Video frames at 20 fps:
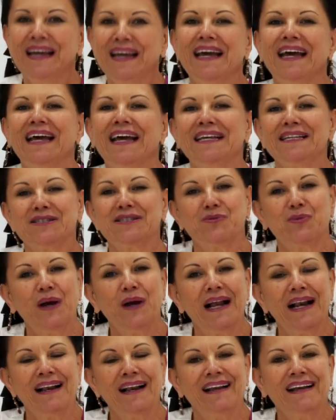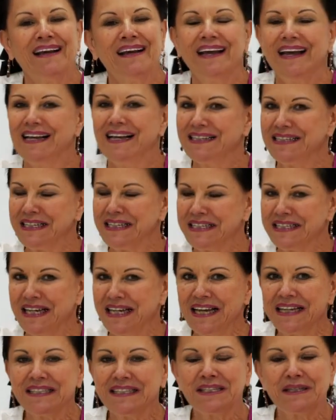as well as it
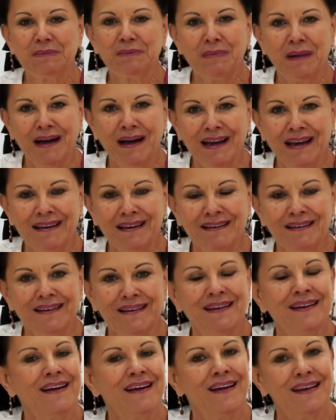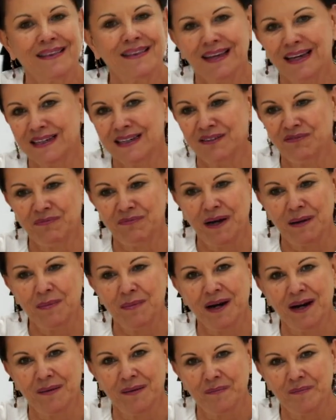changed mine and that of my
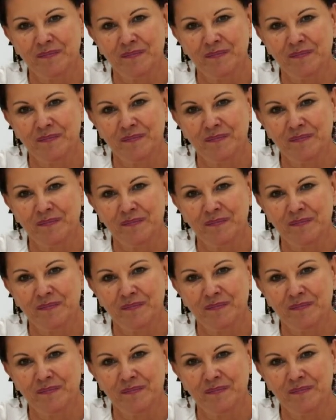mom.